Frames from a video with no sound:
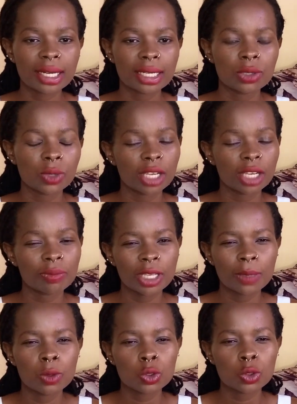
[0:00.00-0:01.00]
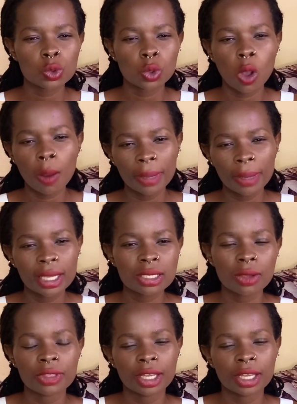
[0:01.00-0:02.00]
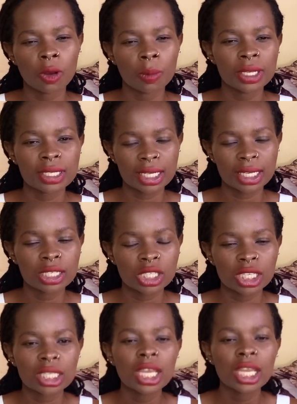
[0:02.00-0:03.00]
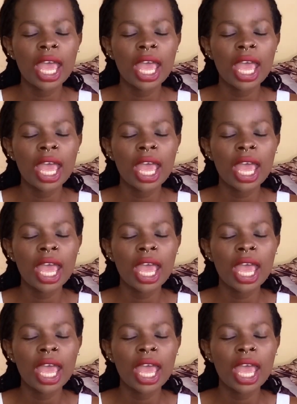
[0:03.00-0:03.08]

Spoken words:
you can be able to comment on the comment section